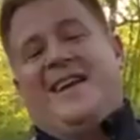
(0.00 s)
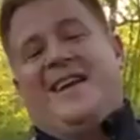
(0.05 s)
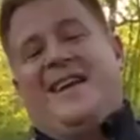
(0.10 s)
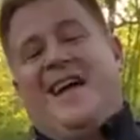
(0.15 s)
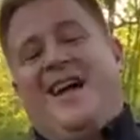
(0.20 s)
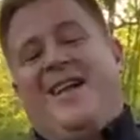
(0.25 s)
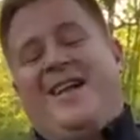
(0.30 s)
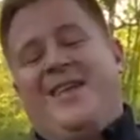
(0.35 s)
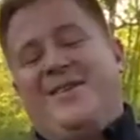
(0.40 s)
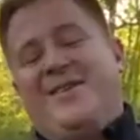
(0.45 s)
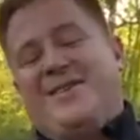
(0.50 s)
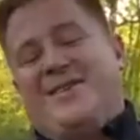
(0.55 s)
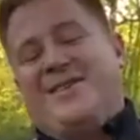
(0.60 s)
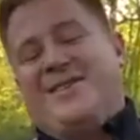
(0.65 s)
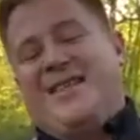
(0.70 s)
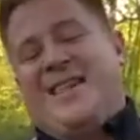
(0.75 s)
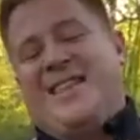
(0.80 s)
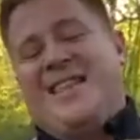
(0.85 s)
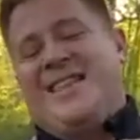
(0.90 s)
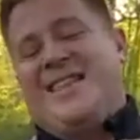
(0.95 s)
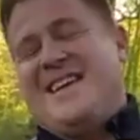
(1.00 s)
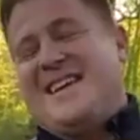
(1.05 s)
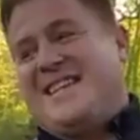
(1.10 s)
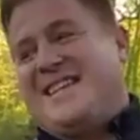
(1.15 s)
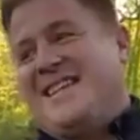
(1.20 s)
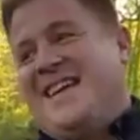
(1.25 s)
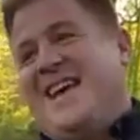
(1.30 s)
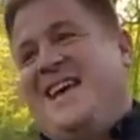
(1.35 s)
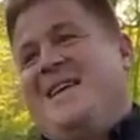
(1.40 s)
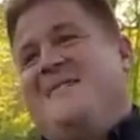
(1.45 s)
closer than
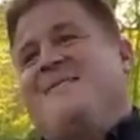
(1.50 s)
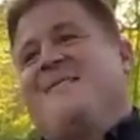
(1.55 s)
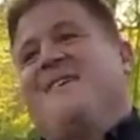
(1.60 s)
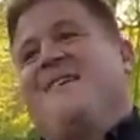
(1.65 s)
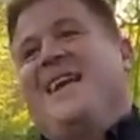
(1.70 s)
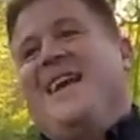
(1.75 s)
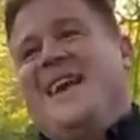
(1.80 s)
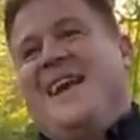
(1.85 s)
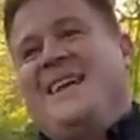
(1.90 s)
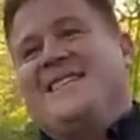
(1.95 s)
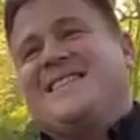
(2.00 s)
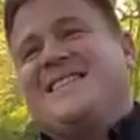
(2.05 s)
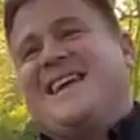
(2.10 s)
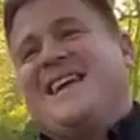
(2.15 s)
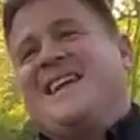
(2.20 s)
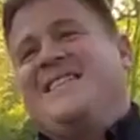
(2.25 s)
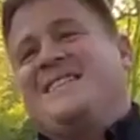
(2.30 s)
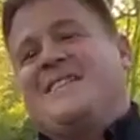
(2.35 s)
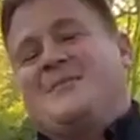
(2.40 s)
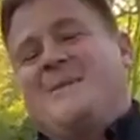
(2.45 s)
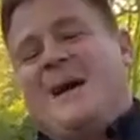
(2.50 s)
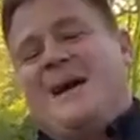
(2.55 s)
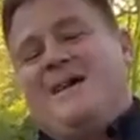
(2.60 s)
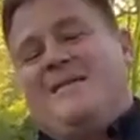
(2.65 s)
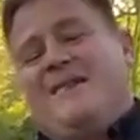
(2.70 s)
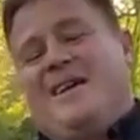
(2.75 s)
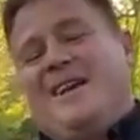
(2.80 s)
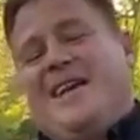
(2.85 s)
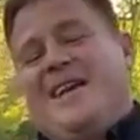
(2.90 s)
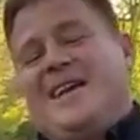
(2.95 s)
this, right outside of his bite
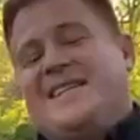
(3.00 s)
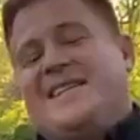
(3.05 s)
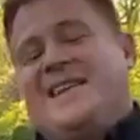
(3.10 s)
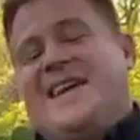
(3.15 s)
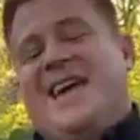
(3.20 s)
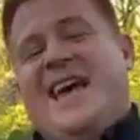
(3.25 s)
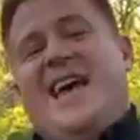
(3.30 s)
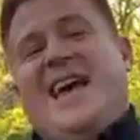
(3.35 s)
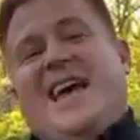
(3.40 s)
radius.